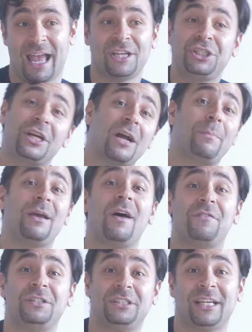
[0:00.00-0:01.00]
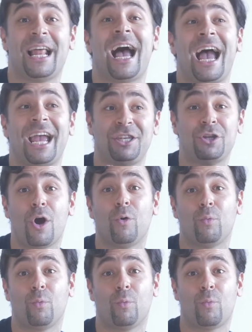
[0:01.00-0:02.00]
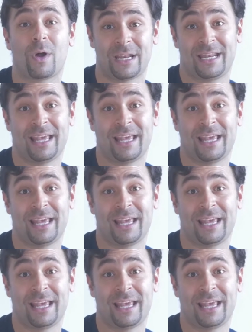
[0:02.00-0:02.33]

And she cut me off and she said, I know what it